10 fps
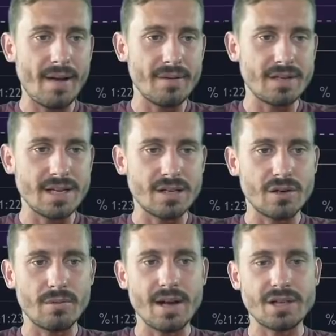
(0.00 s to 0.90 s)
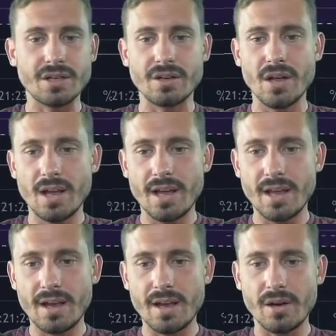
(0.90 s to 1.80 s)
a decent correction
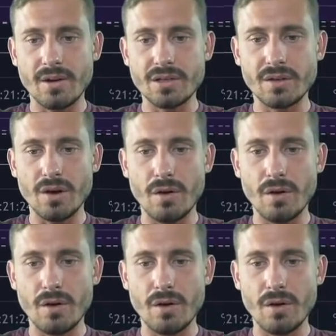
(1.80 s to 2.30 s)
here going to the